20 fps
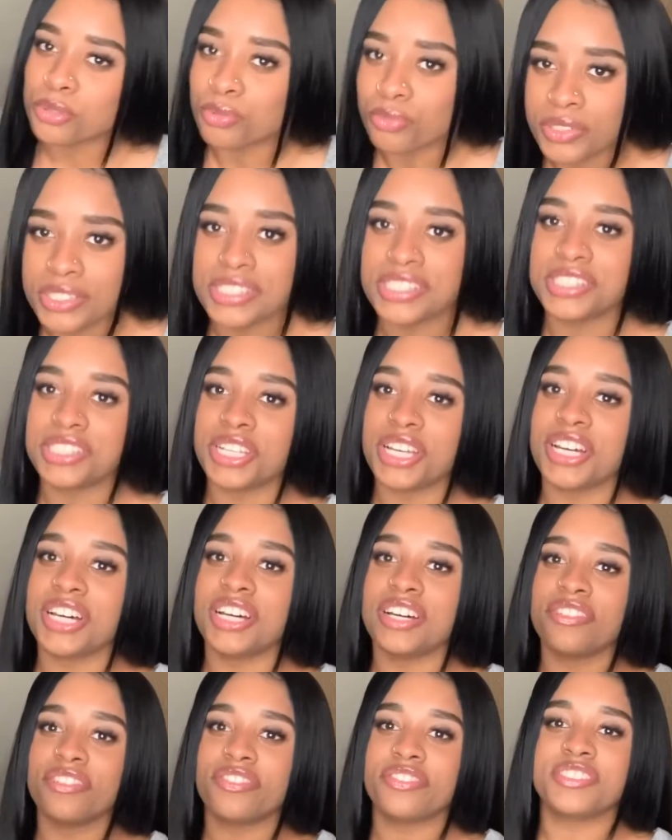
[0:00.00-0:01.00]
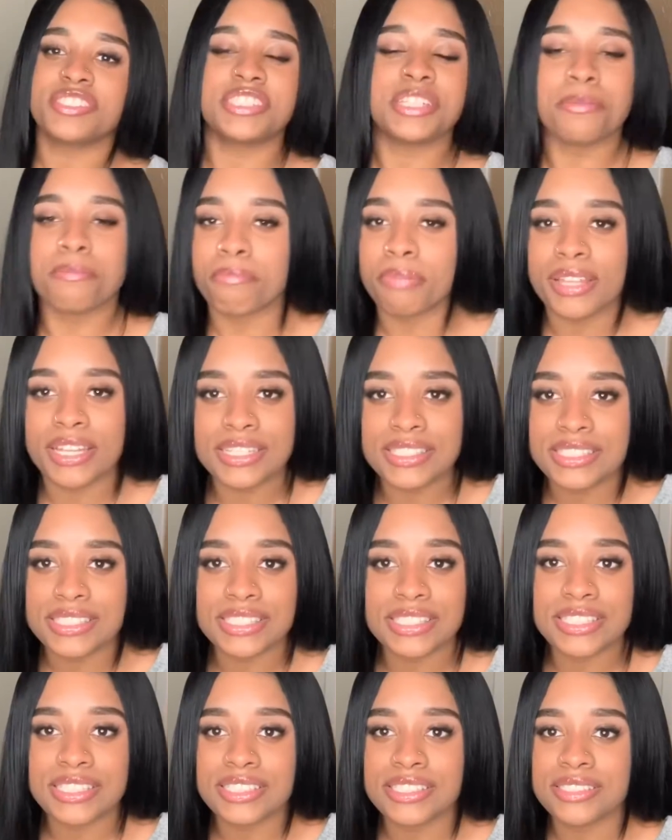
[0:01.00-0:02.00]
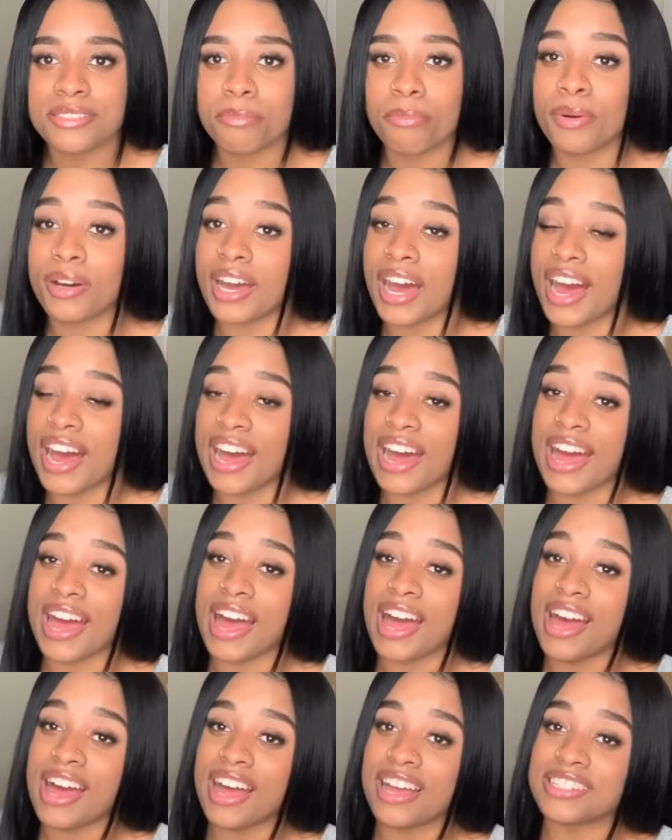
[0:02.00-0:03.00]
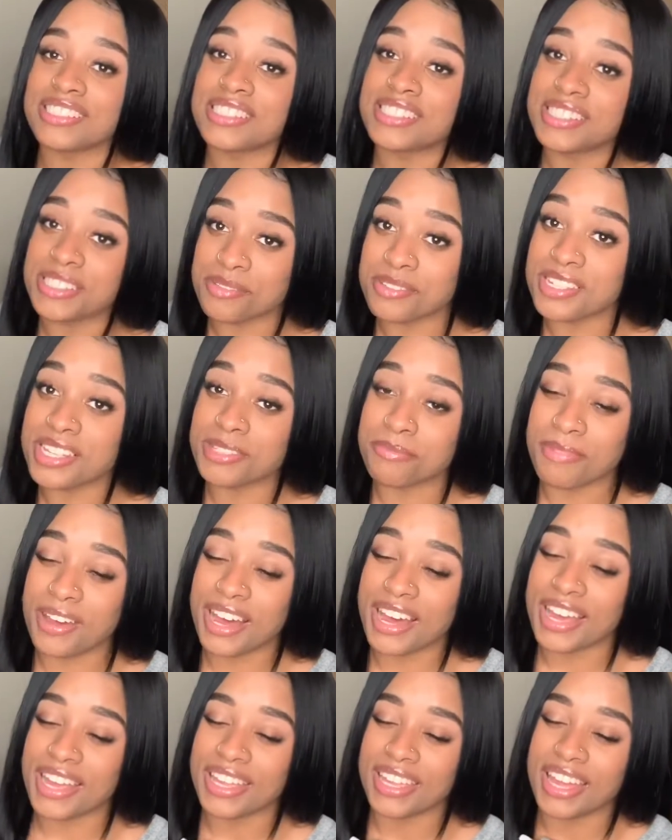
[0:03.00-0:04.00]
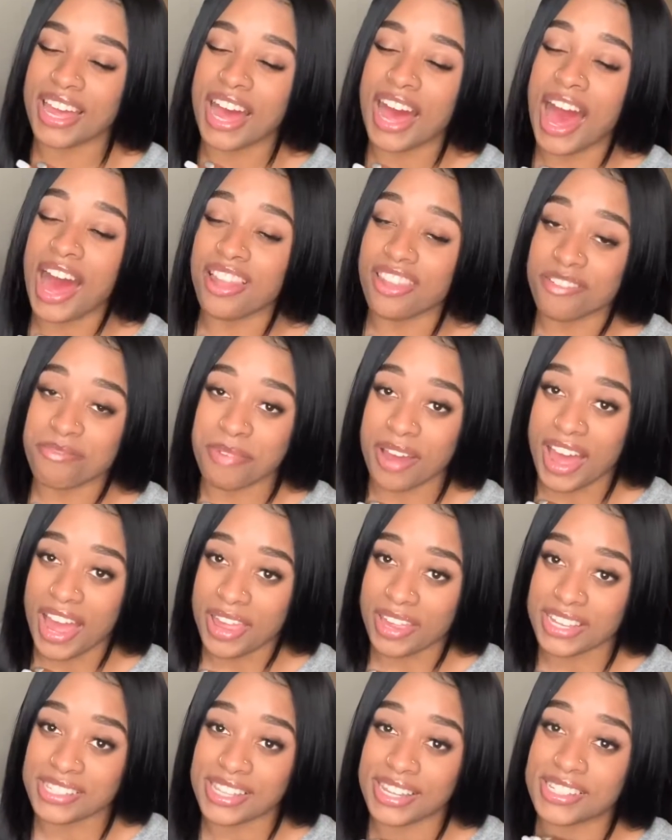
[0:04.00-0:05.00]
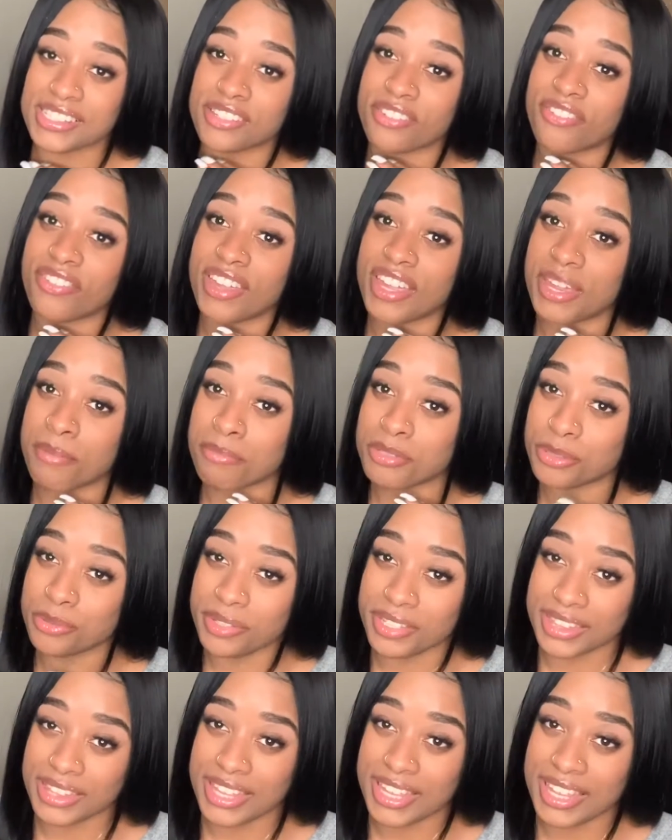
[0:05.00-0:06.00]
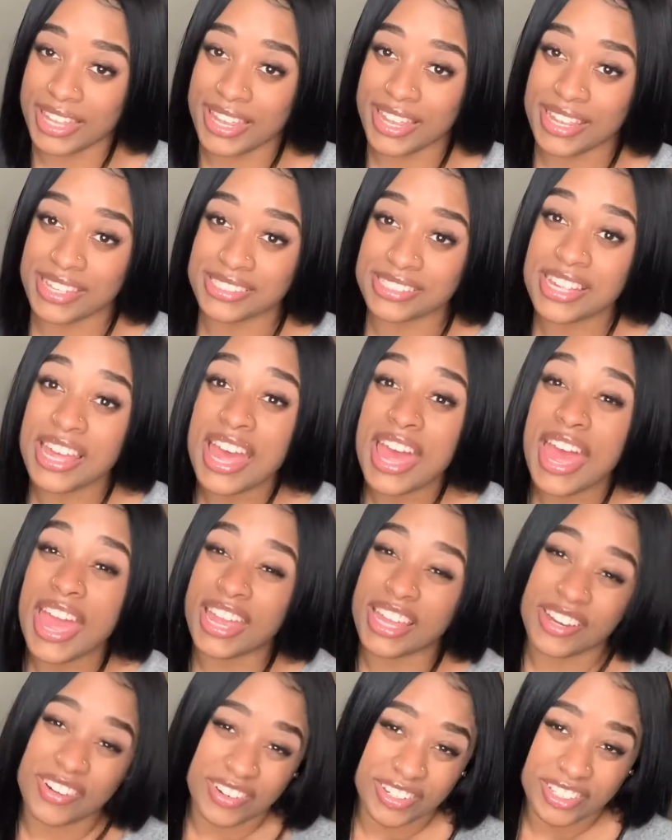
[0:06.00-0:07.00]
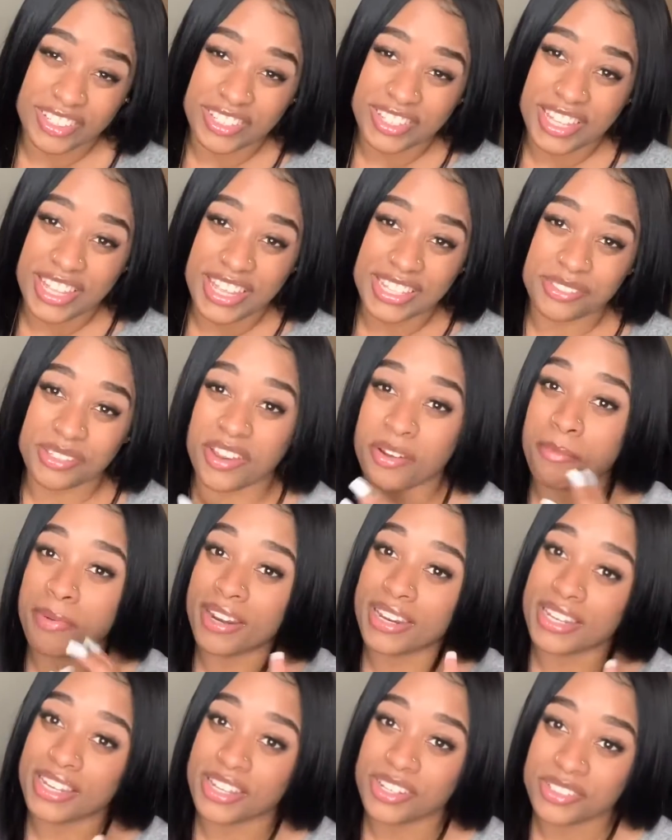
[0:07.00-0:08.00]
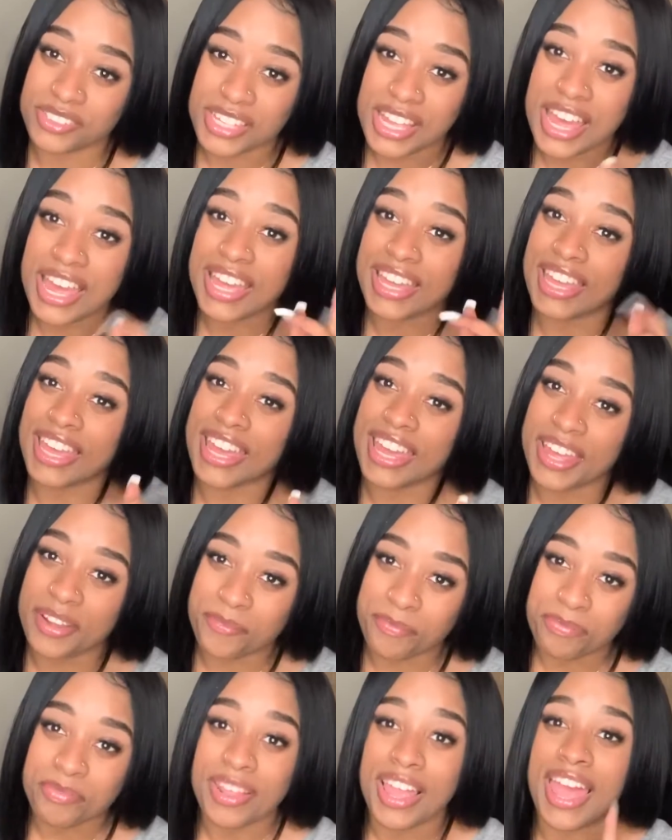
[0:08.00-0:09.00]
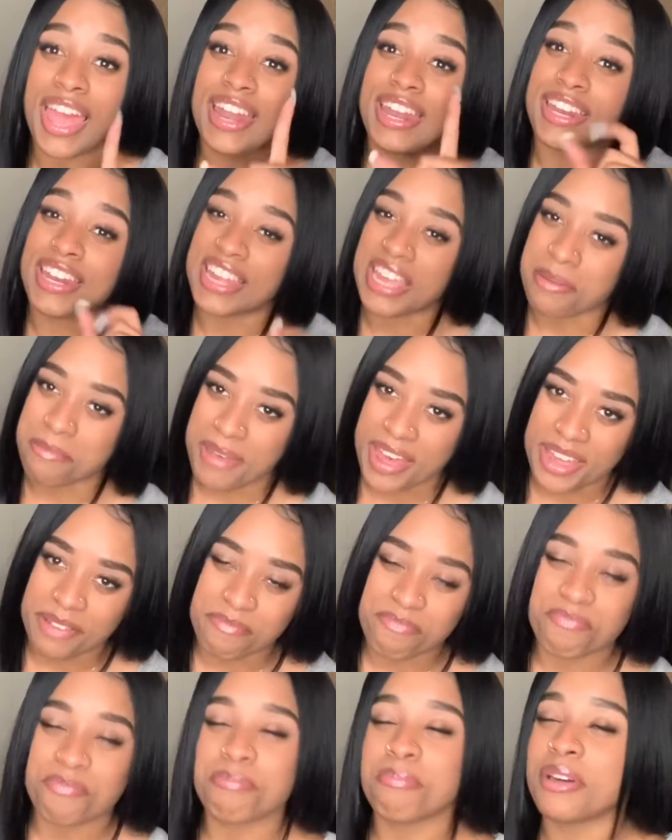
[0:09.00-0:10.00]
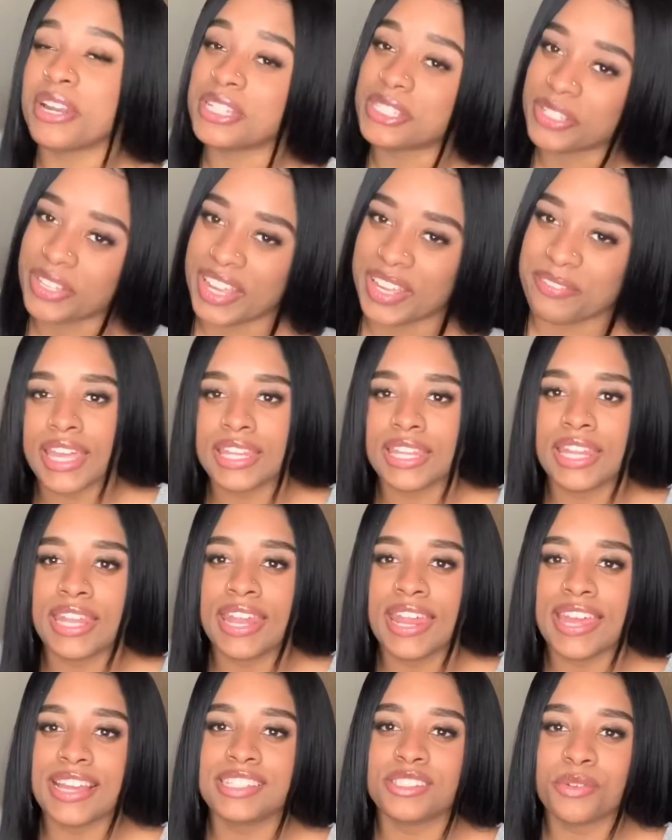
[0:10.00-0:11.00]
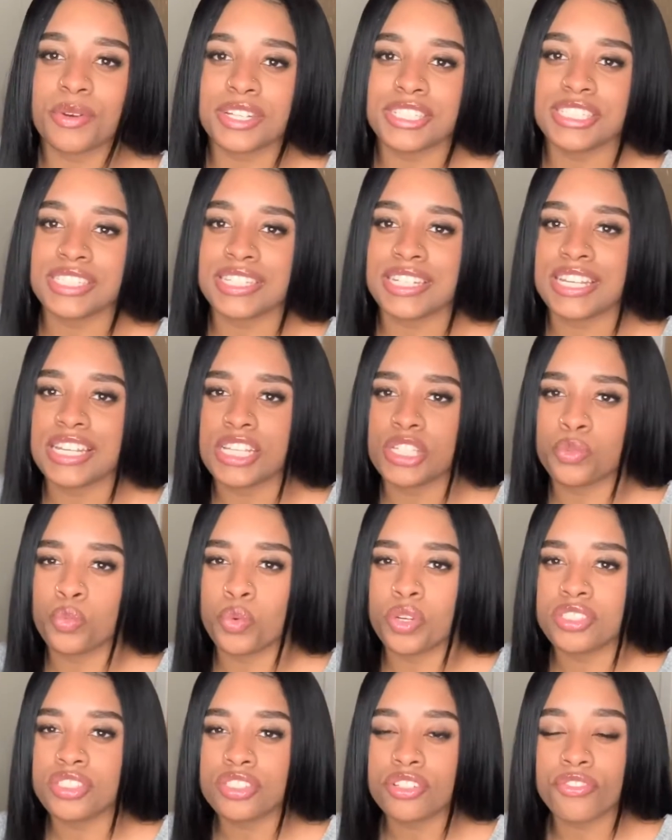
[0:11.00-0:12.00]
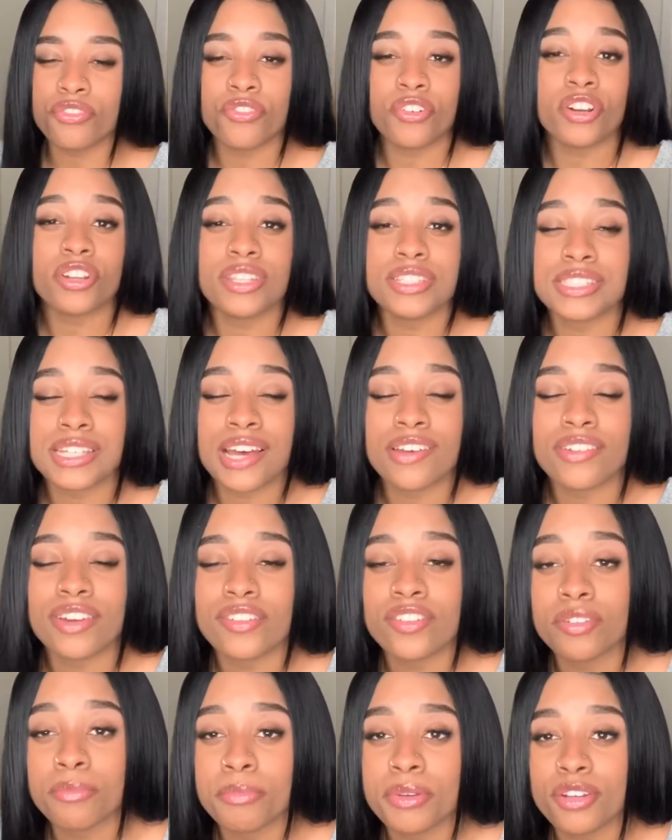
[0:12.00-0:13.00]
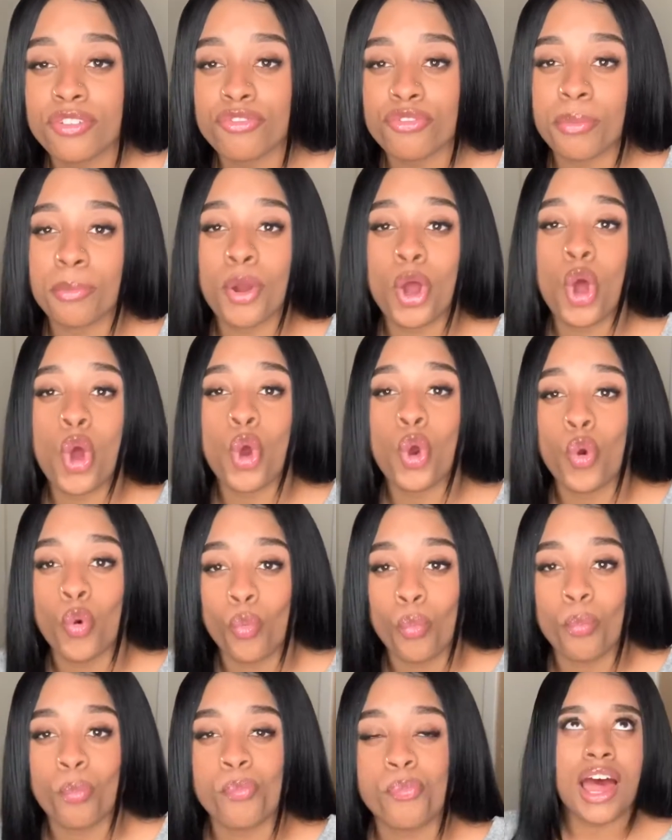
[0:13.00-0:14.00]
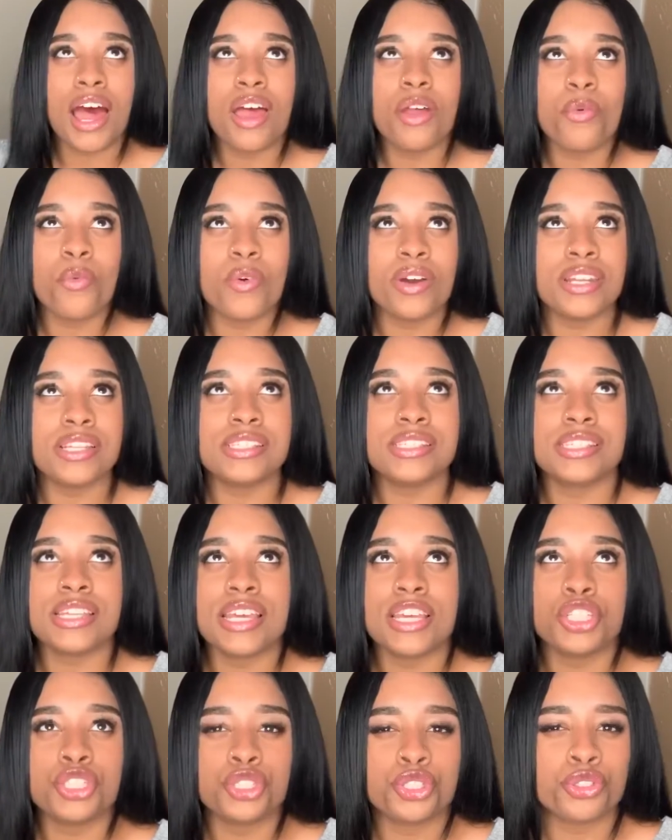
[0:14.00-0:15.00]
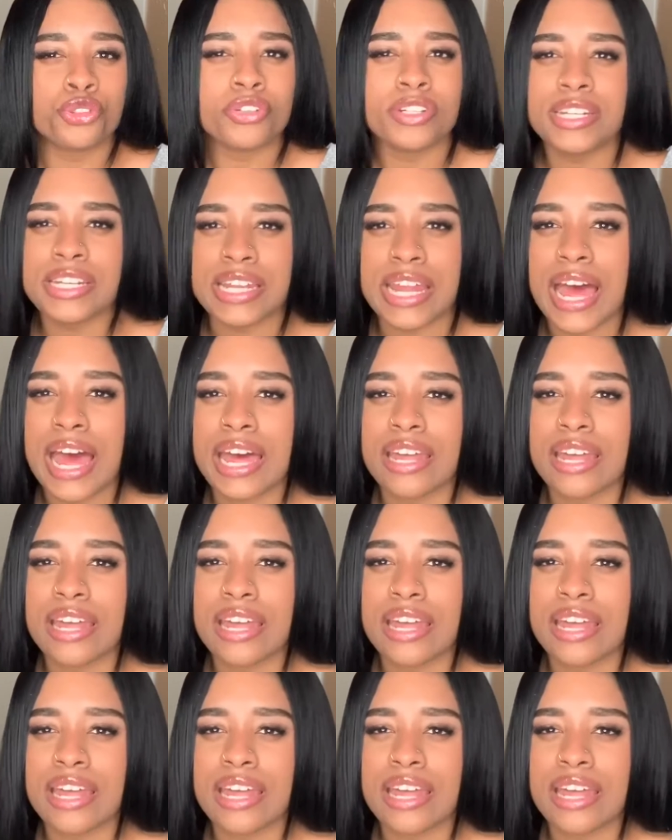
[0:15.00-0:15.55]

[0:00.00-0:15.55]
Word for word: reach stuff, sit places, but sometimes my height, I love my height because I get to fit in between things and go under things that everybody else can't and then they get mad. But it's okay. The next question is, what's the furthest I've ever been from home? I want to say Trinidad.